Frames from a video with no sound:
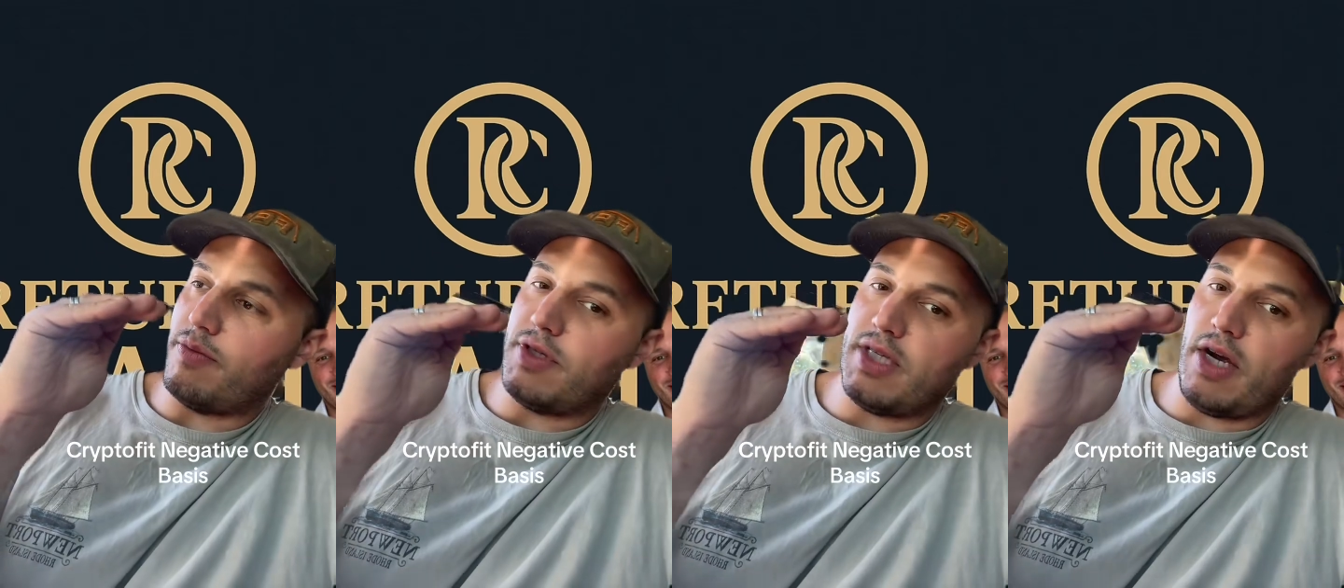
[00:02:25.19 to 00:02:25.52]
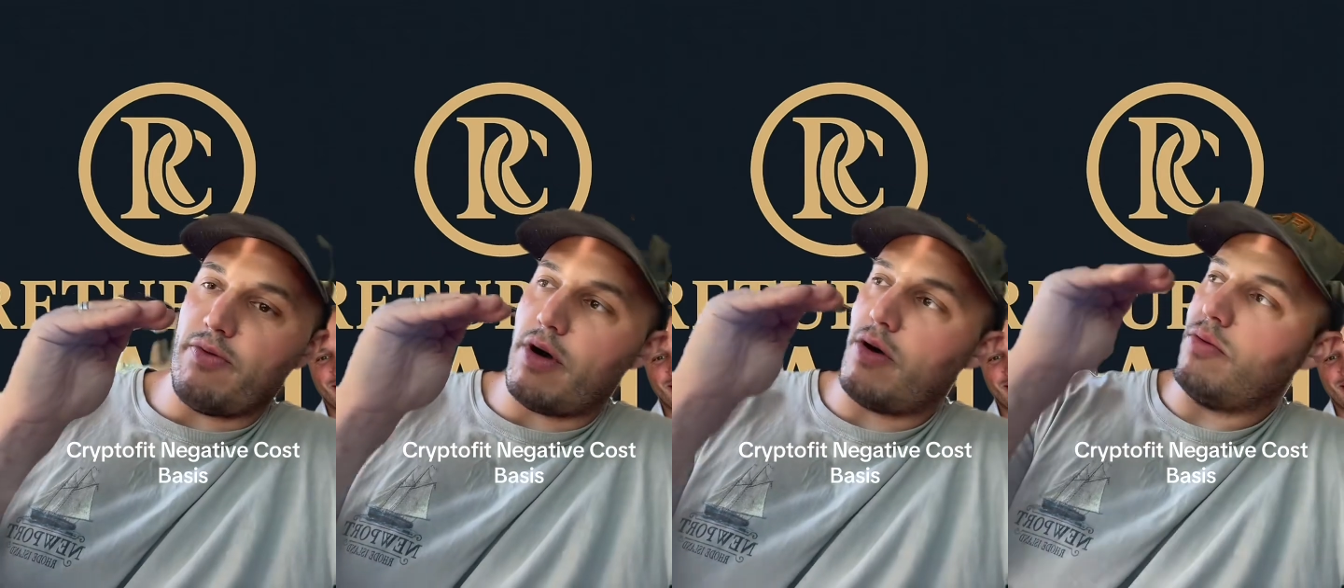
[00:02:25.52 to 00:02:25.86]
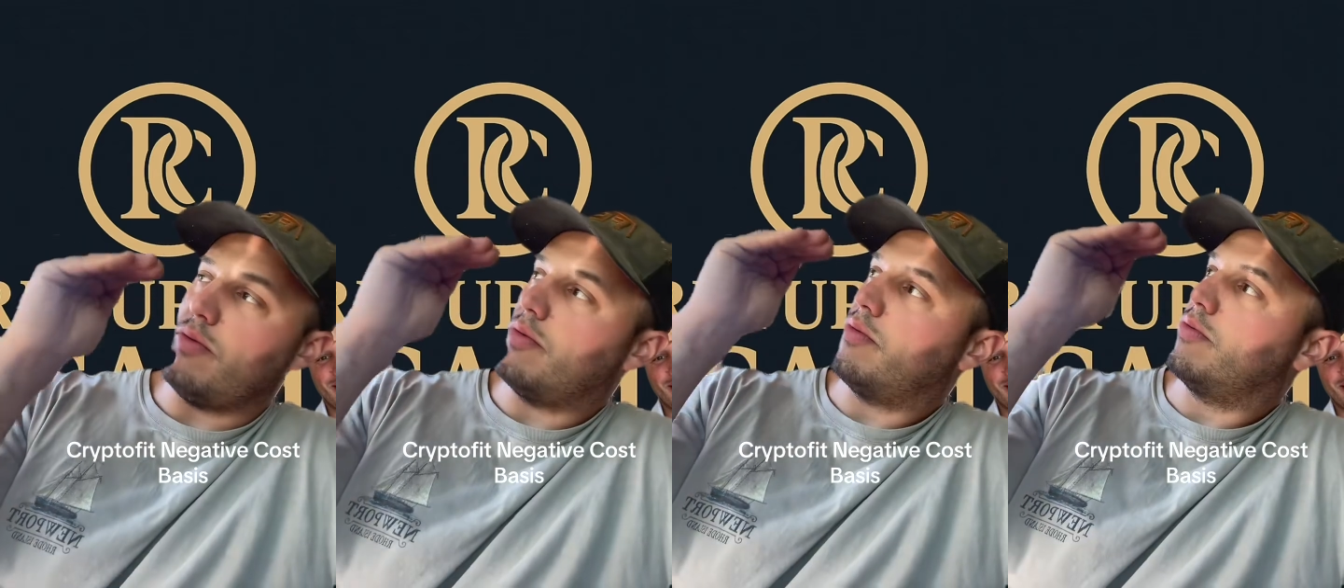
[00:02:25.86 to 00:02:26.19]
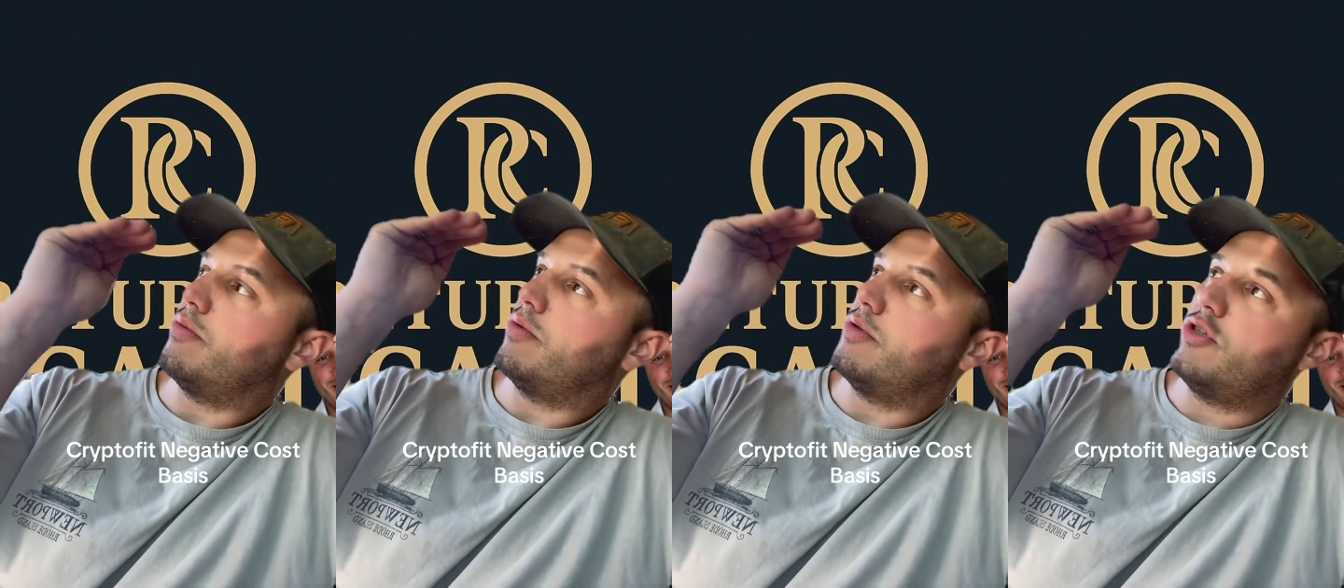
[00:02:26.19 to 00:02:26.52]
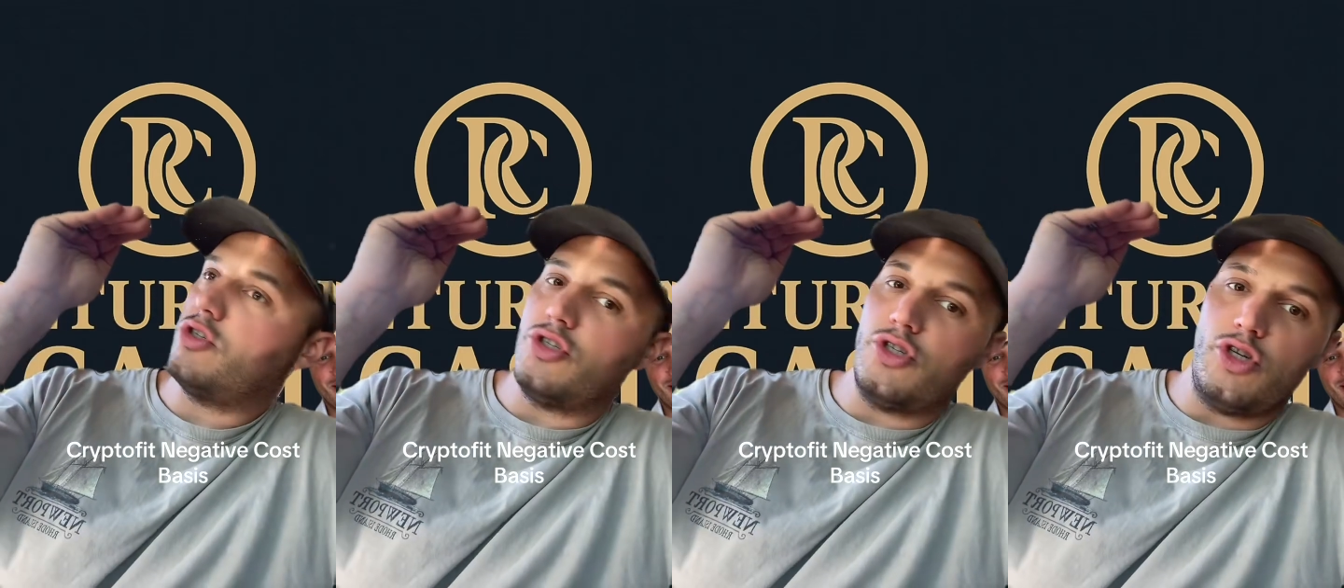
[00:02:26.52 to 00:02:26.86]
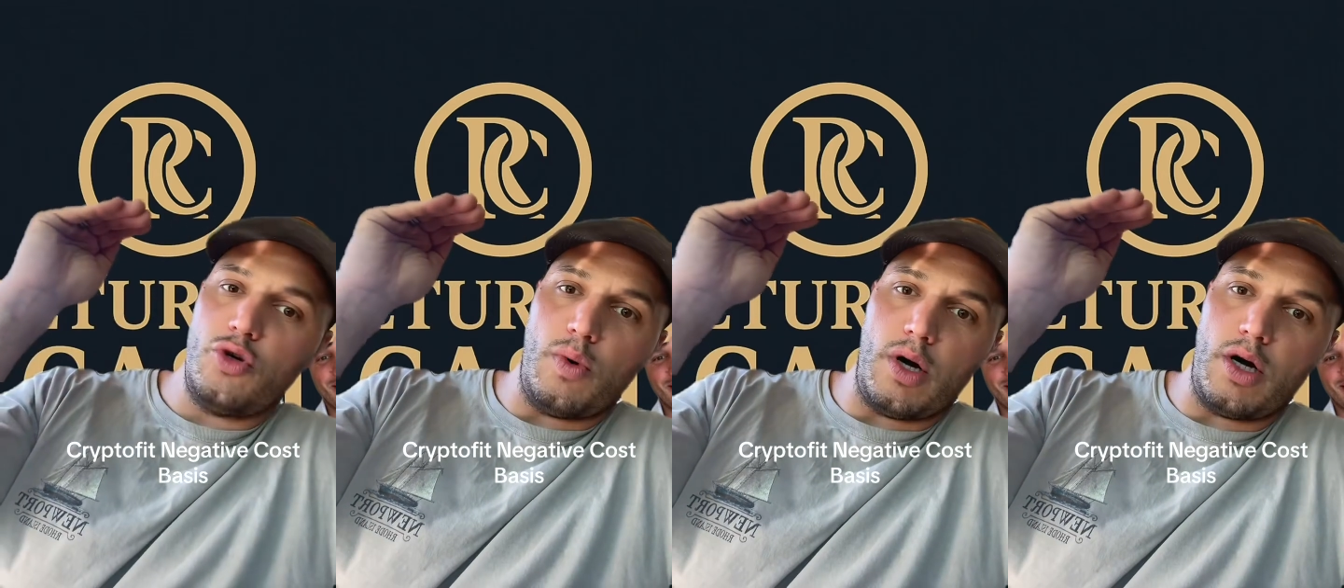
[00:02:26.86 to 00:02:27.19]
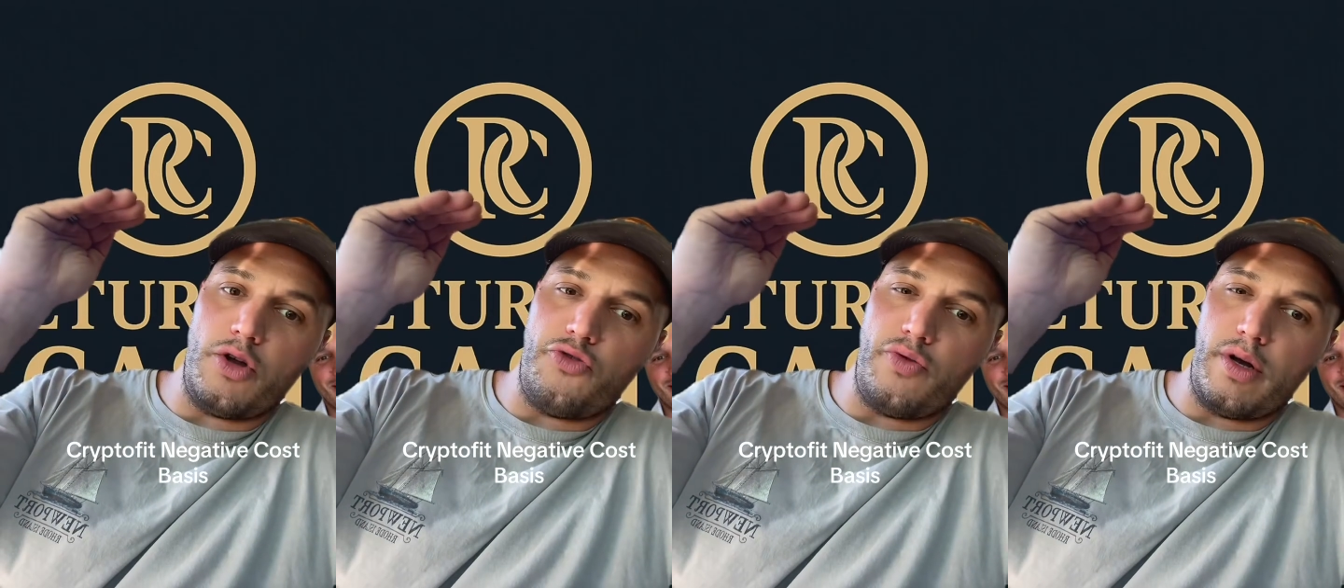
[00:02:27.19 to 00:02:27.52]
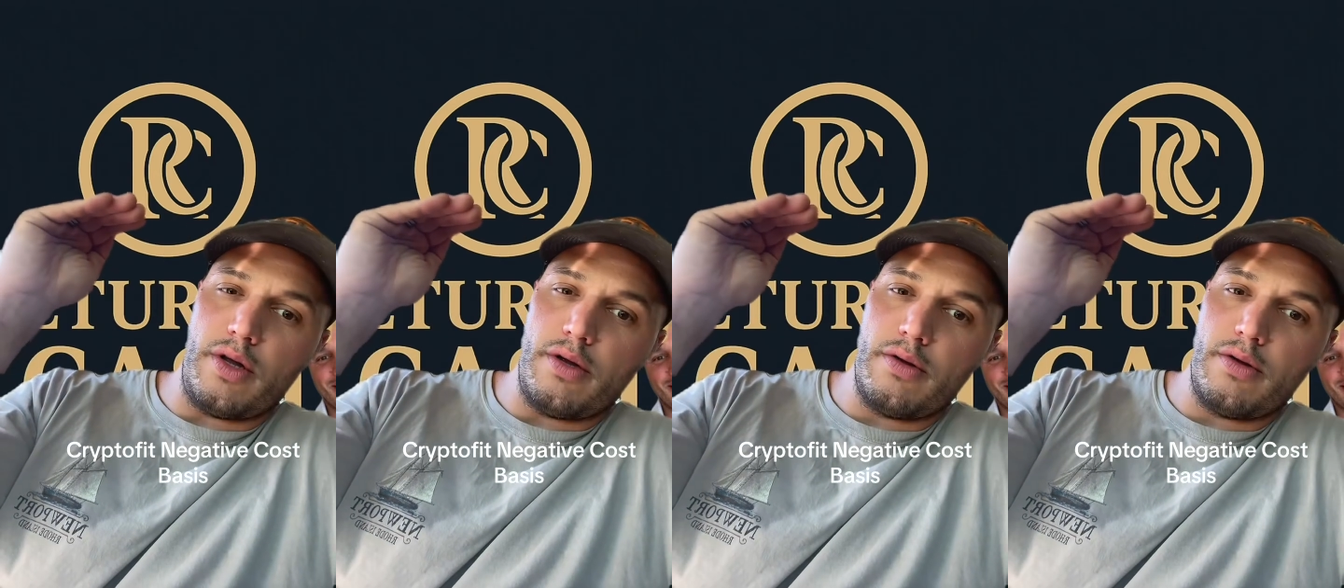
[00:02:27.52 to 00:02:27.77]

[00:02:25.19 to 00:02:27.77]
0 to 100.